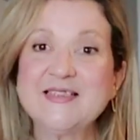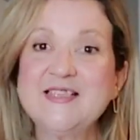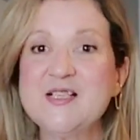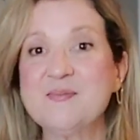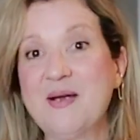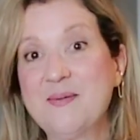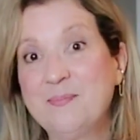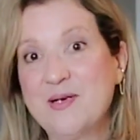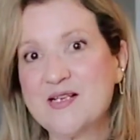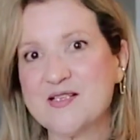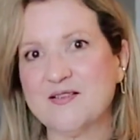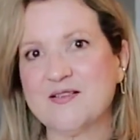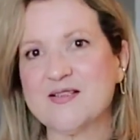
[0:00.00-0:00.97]
is my
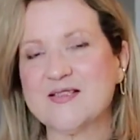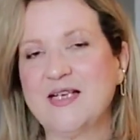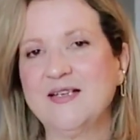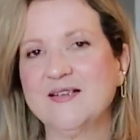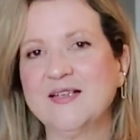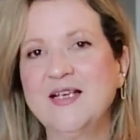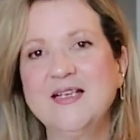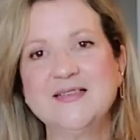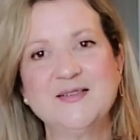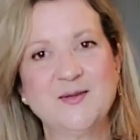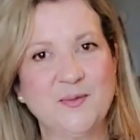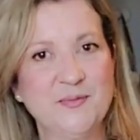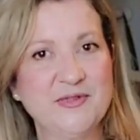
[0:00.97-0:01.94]
personal style,
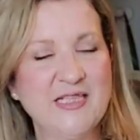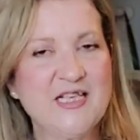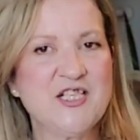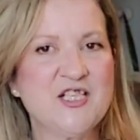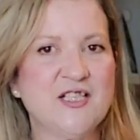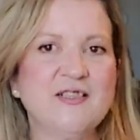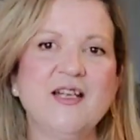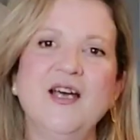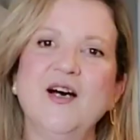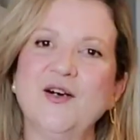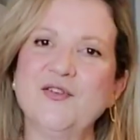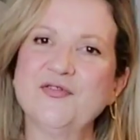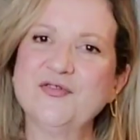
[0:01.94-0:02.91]
the combination
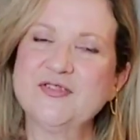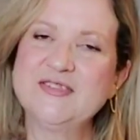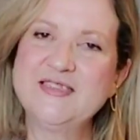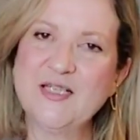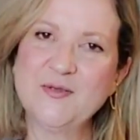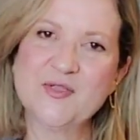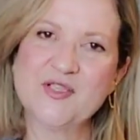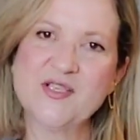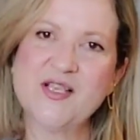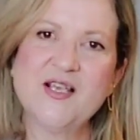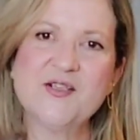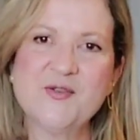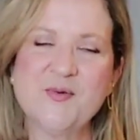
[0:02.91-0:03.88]
of those
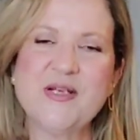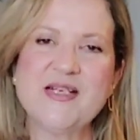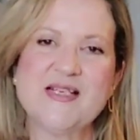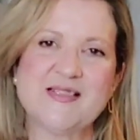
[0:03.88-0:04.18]
three